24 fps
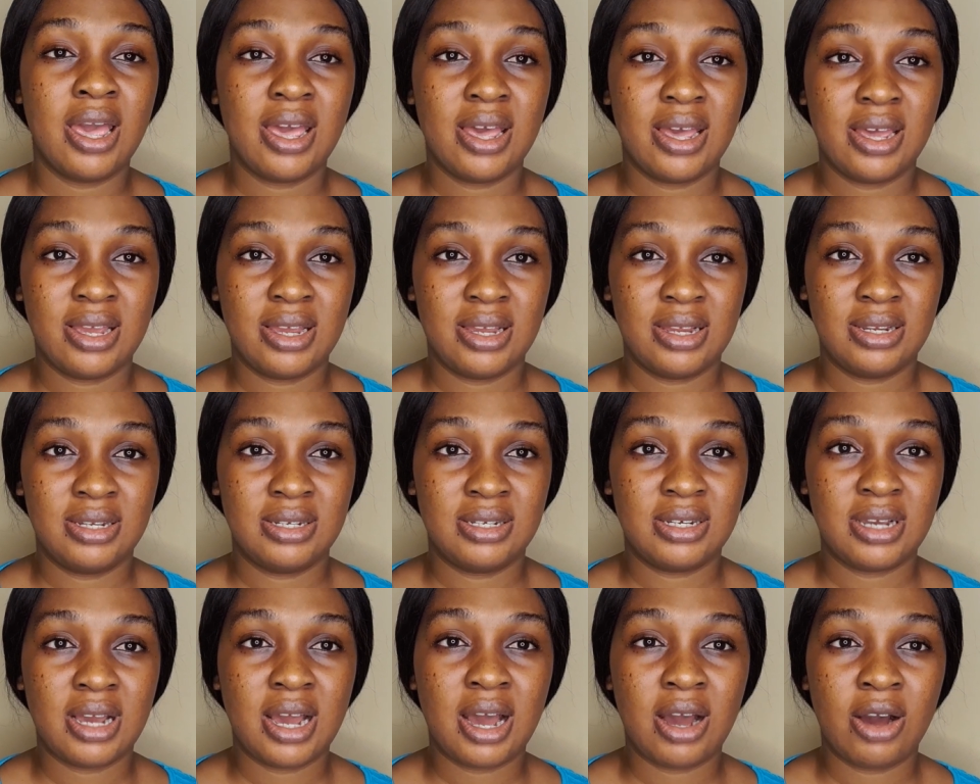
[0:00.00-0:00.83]

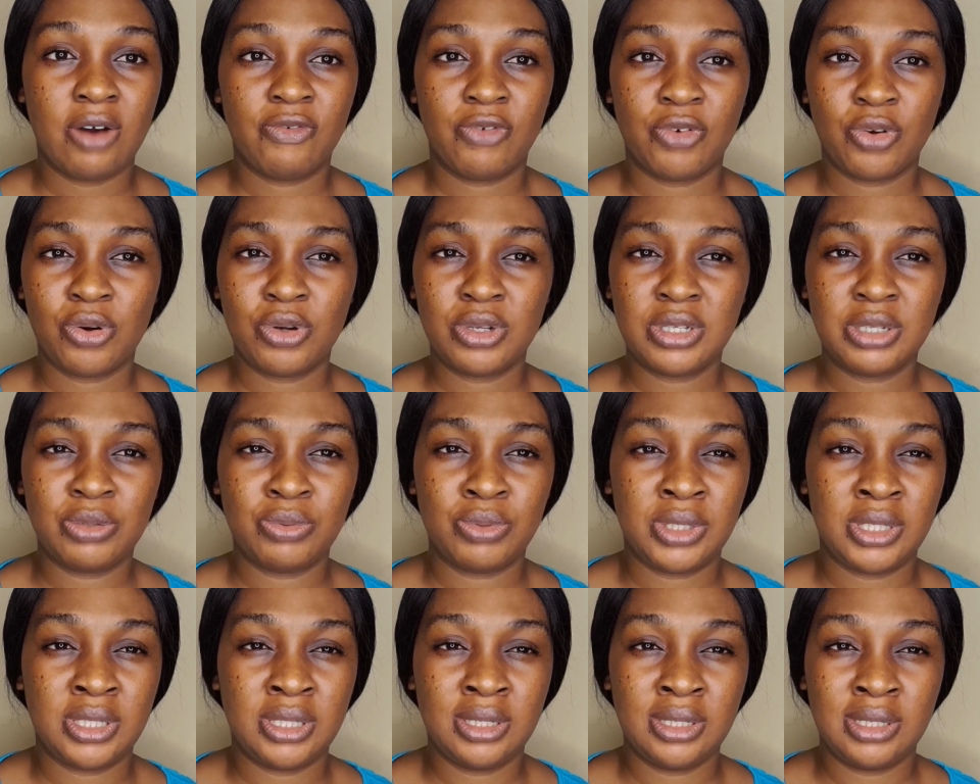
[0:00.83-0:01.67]
and of course it
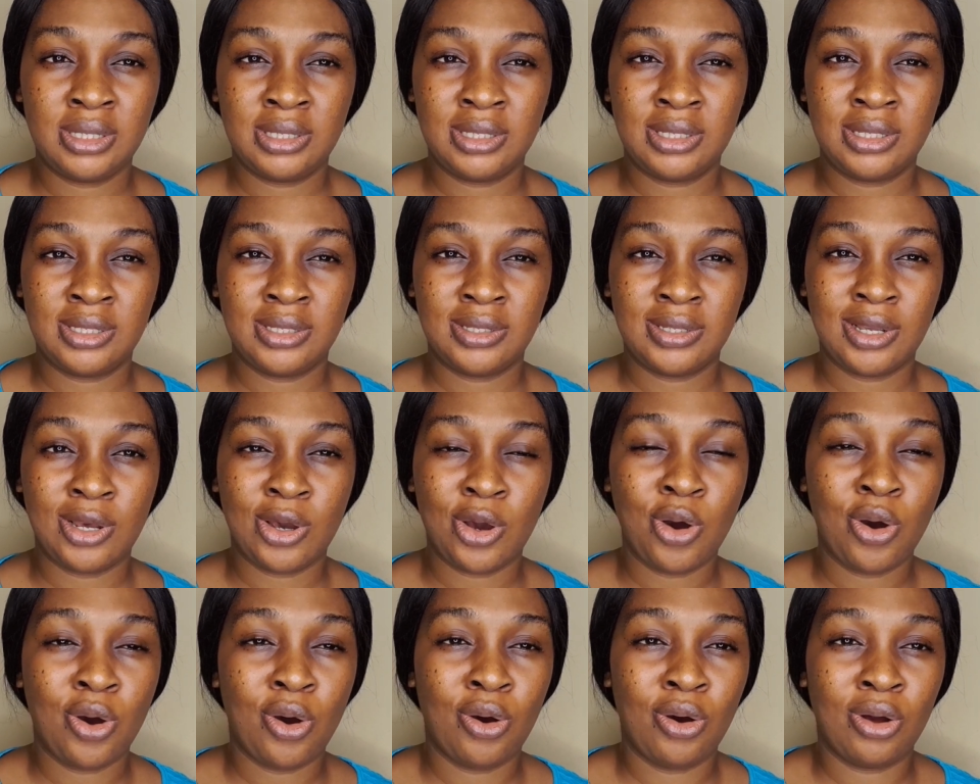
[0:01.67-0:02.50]
was this
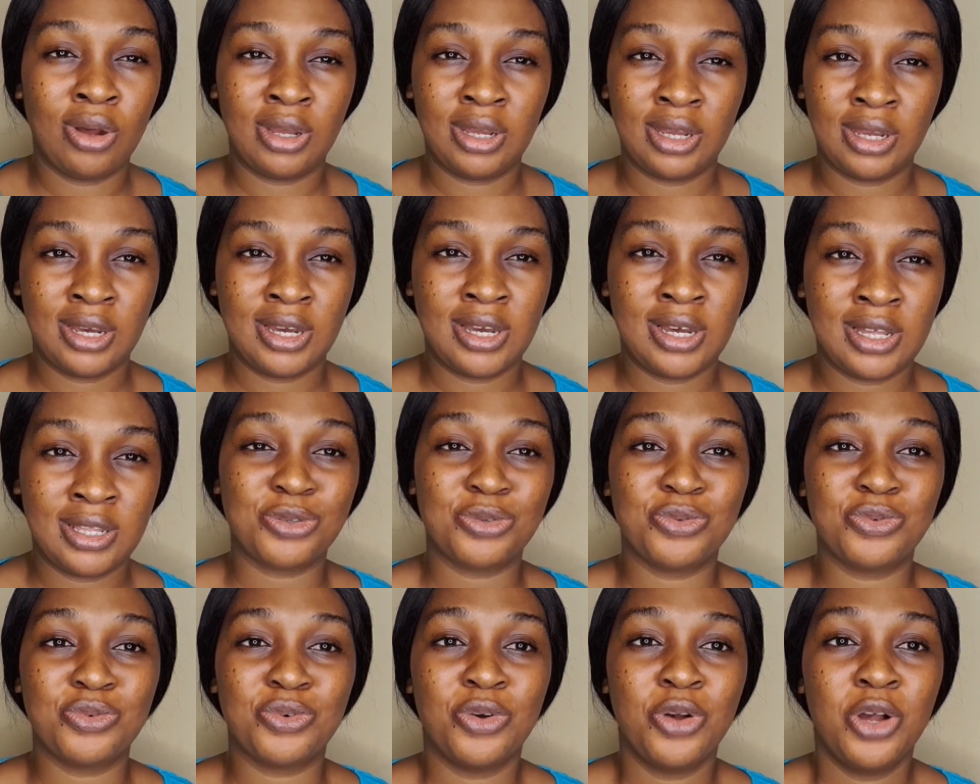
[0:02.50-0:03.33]
hunger
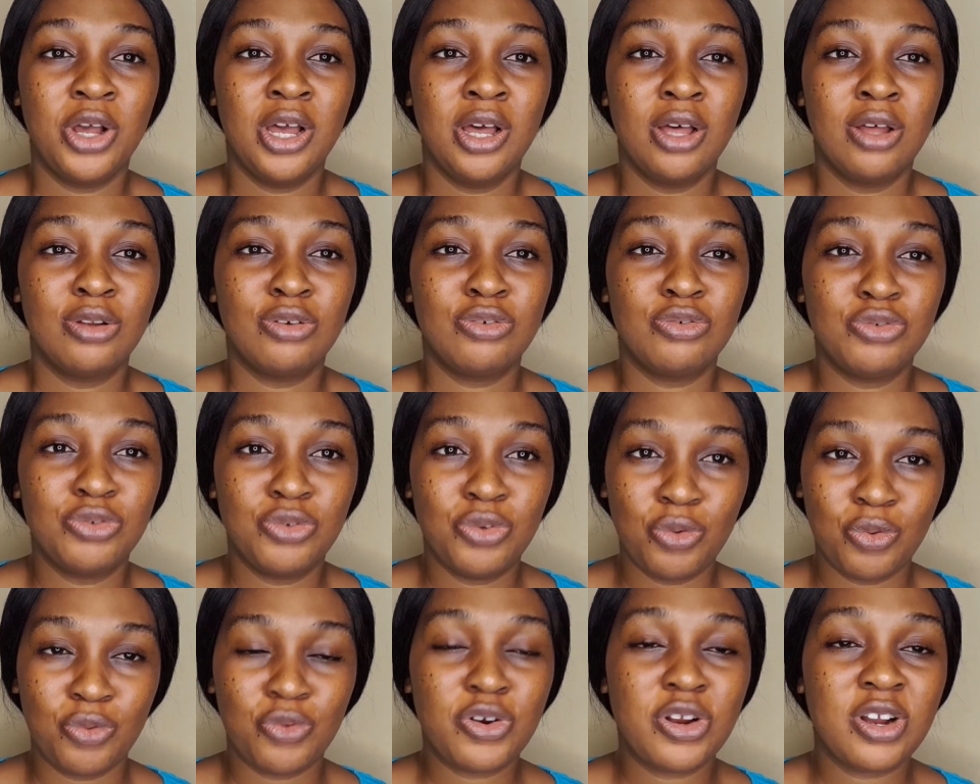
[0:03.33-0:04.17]
to
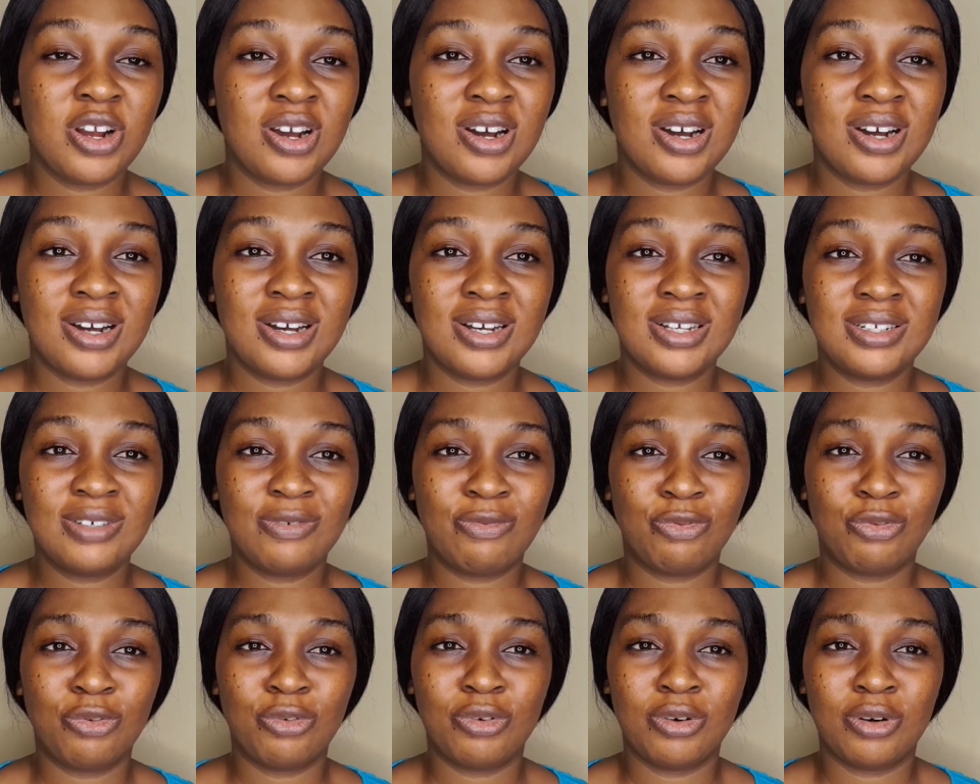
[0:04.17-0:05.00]
know god
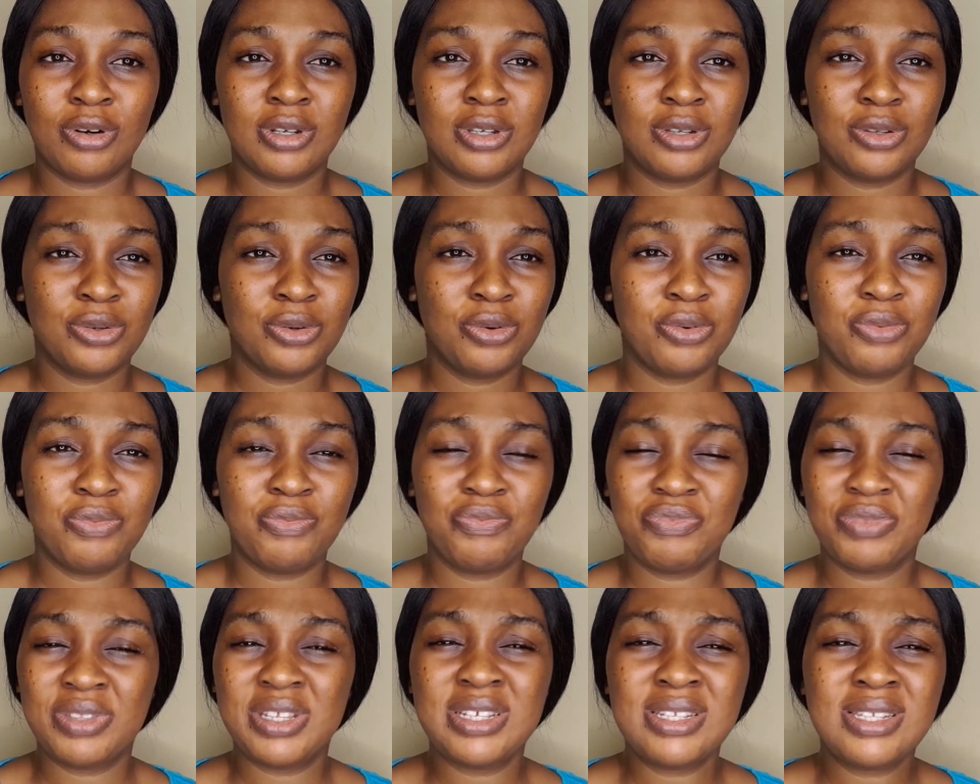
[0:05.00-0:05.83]
for you know
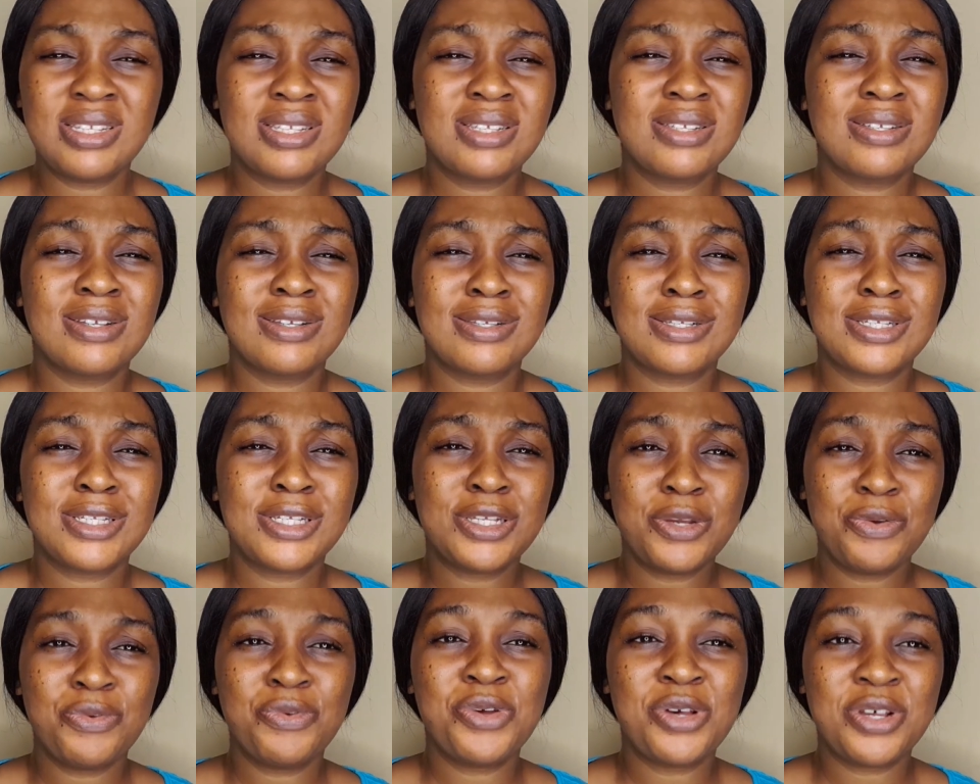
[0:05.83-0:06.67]
this
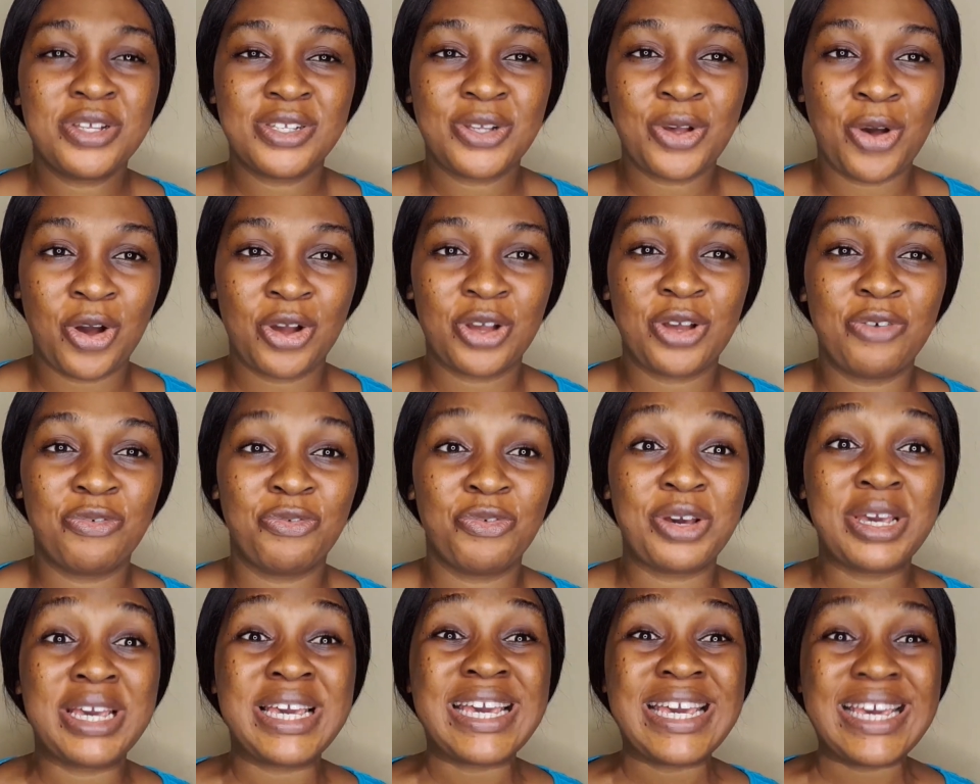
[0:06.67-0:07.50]
serious hunger
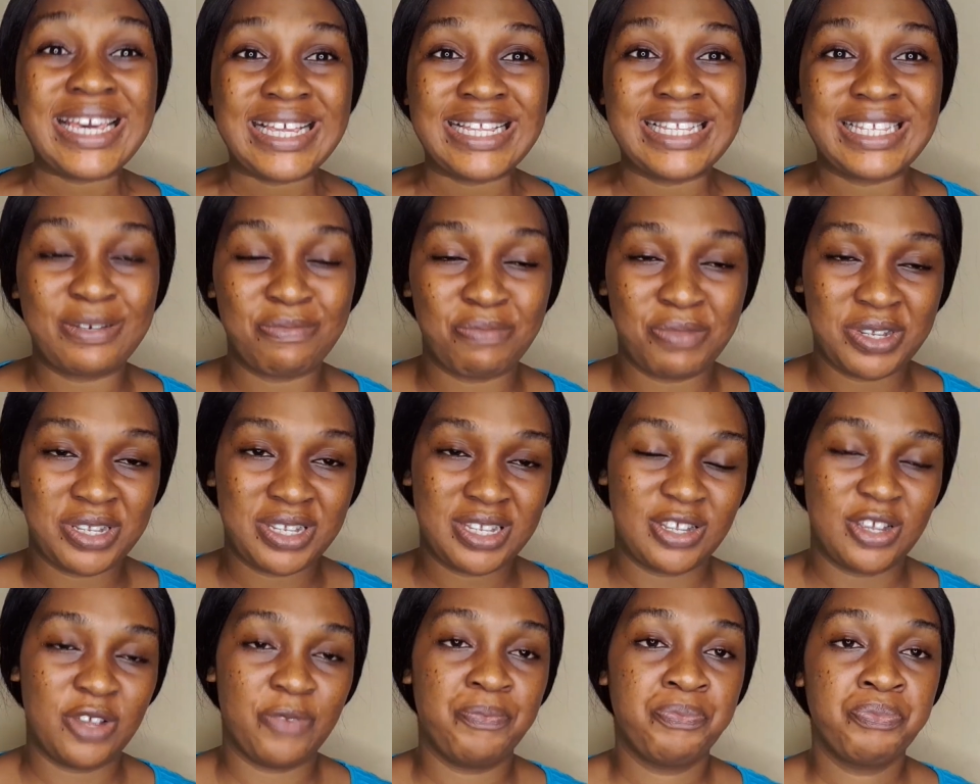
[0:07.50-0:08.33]
for
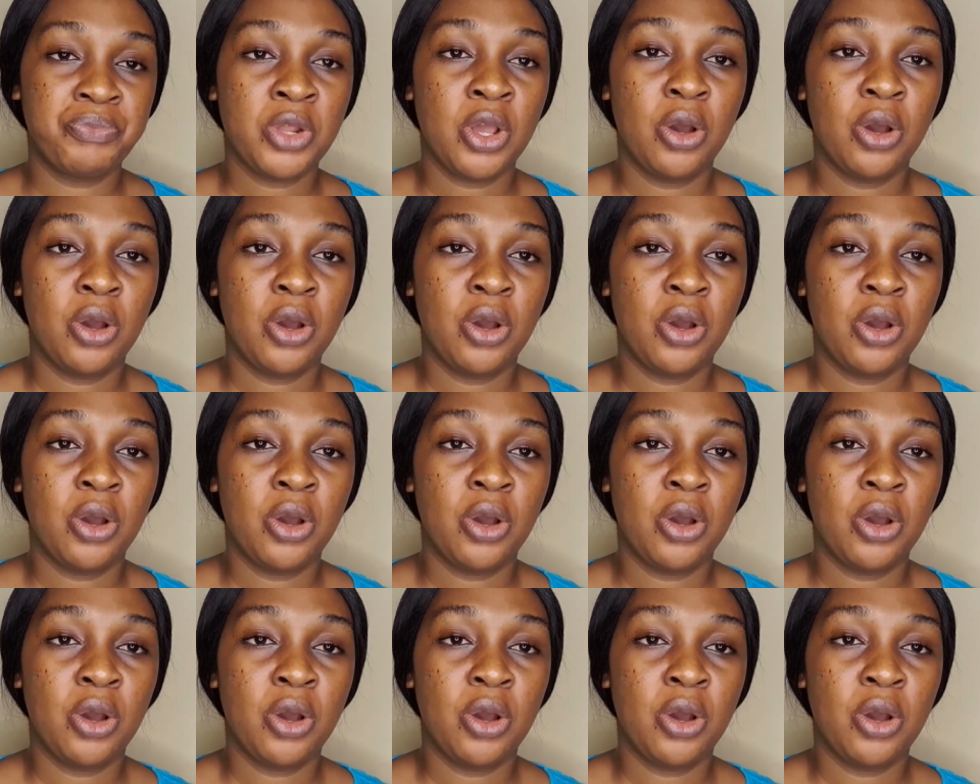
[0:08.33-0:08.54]
intimacy